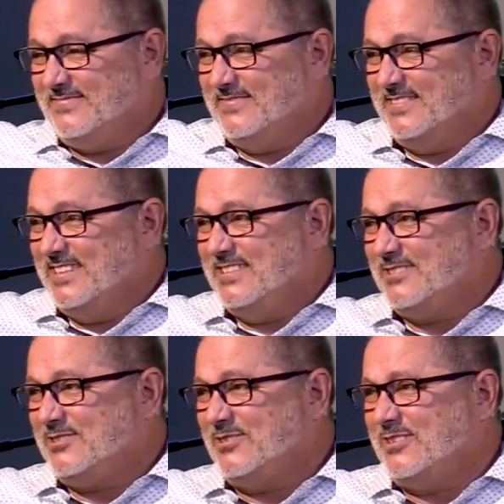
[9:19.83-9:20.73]
In a
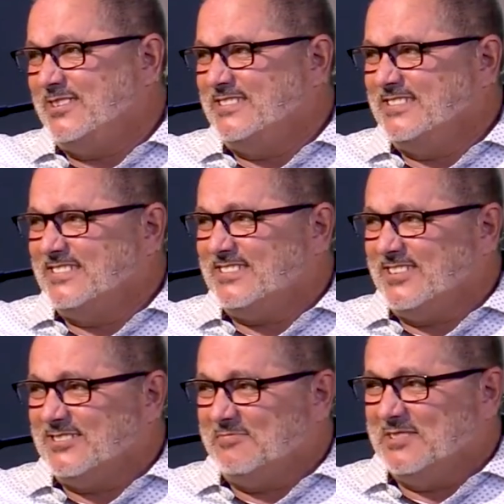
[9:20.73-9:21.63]
store and saw
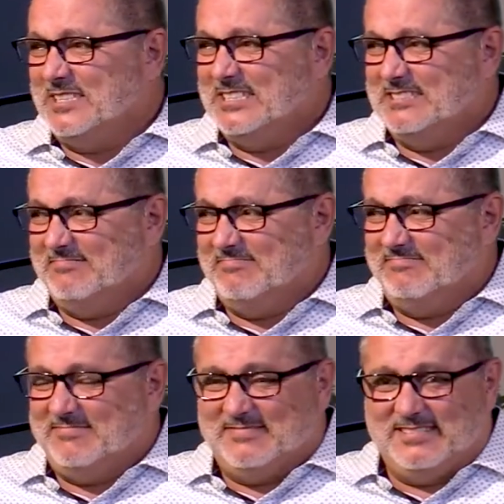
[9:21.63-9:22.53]
somebody and
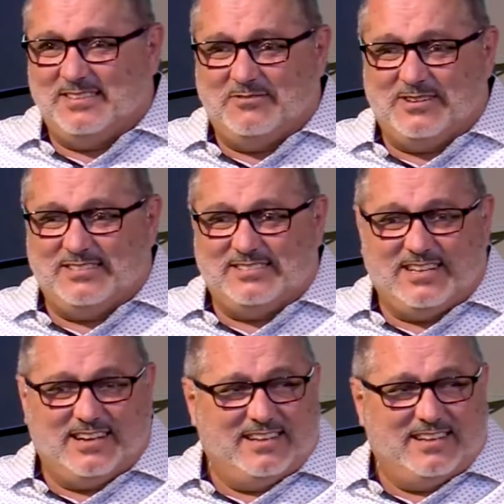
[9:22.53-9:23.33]
didn't want to say hi.